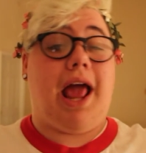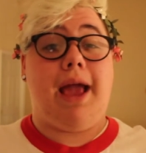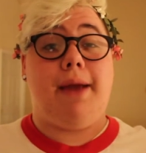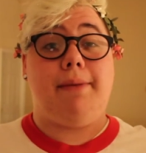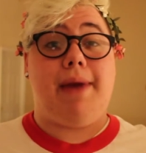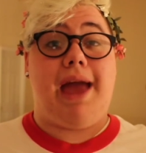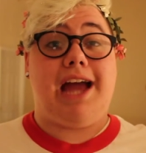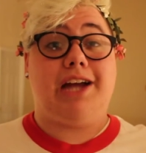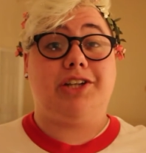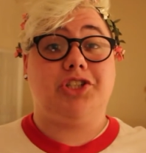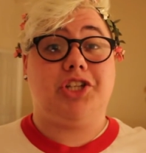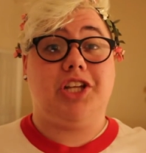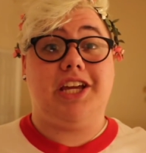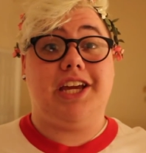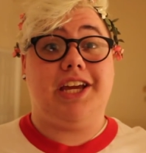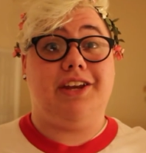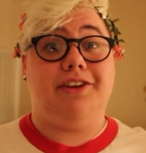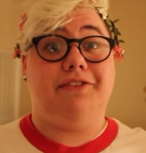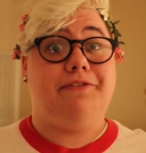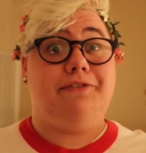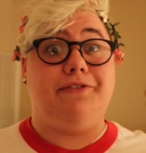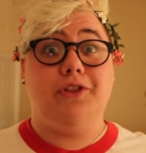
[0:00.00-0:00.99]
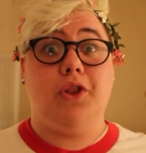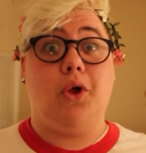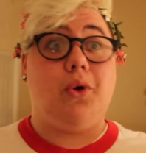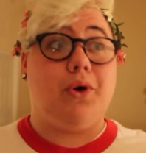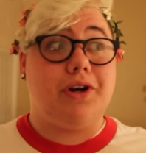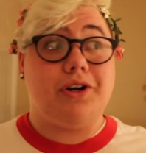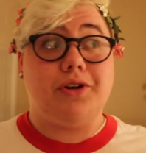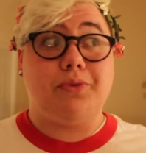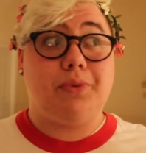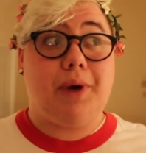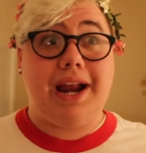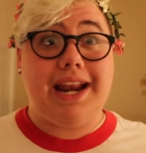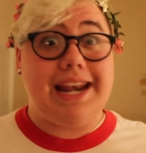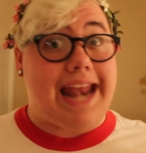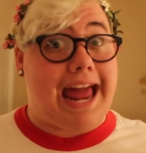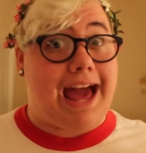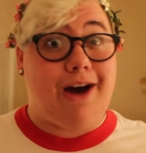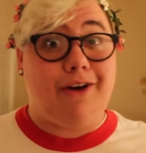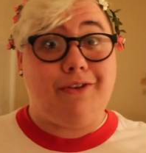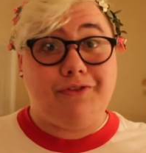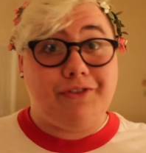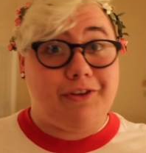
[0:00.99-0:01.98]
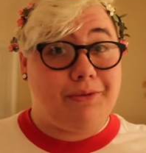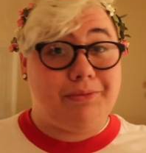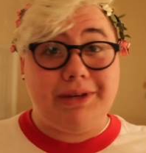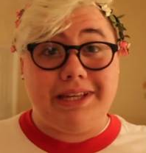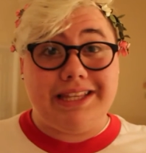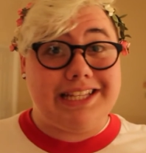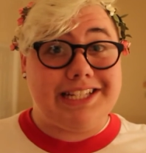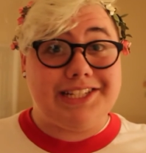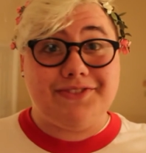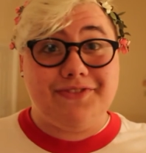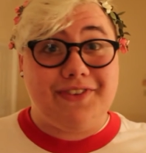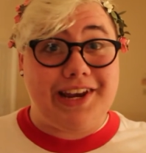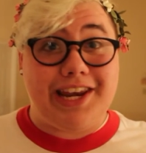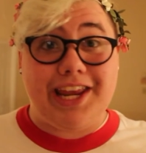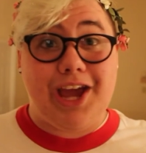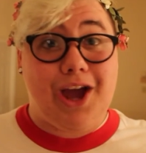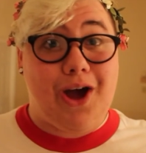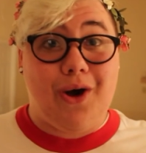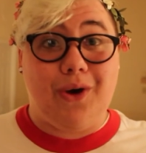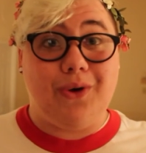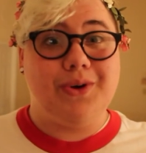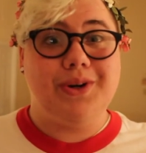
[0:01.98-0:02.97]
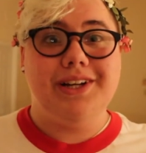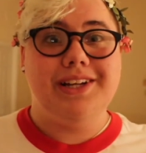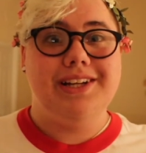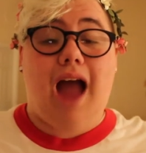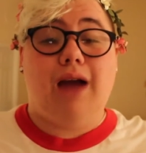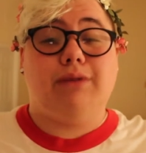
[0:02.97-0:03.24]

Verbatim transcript: I am actually in Florida right now filming this video.